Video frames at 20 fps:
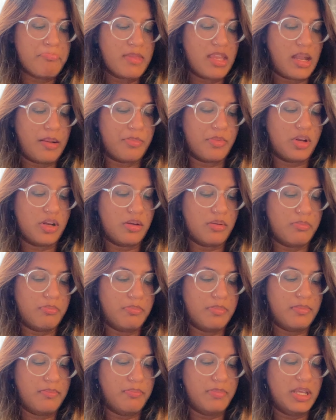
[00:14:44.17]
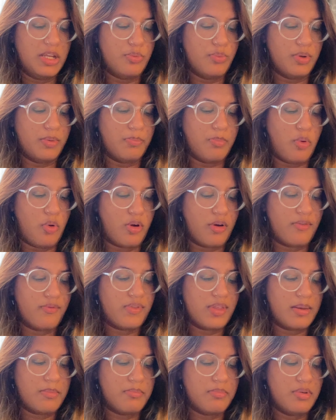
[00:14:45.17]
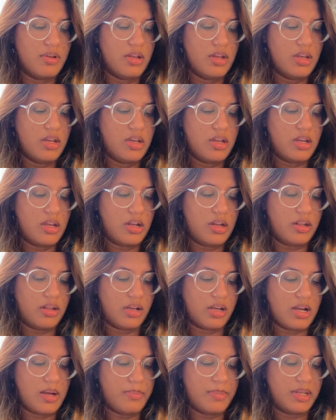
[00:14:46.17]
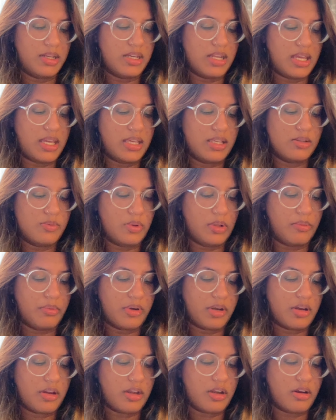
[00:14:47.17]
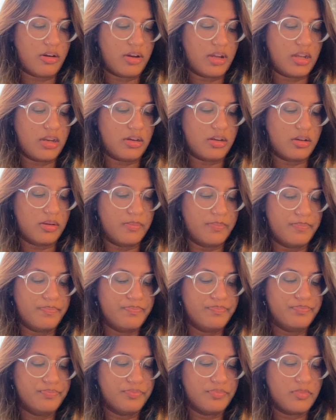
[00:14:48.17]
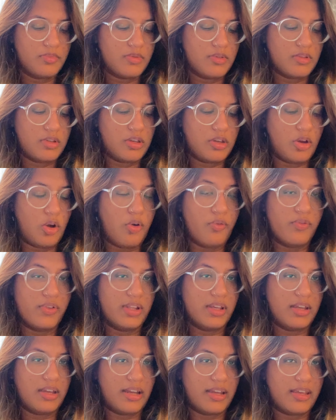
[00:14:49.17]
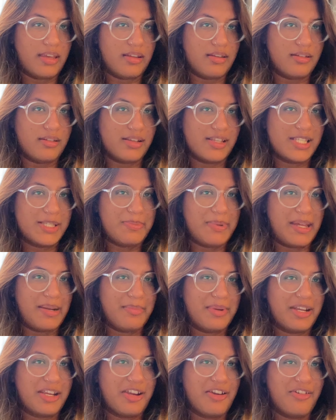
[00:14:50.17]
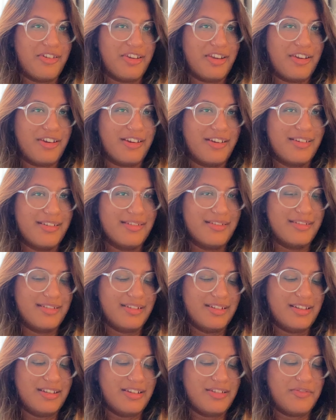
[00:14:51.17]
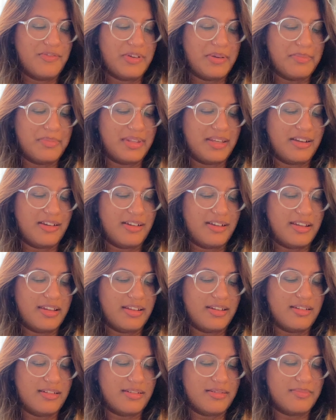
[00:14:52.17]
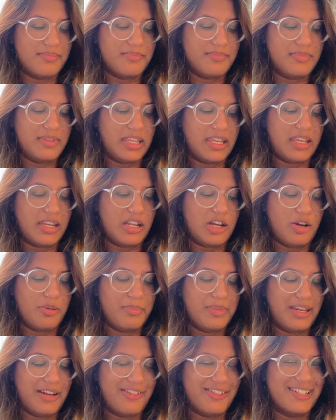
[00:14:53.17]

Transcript: I'm gonna meet with more of them in the coming days while we're here, and um, hopefully I can expand my career from there and um, they can help me out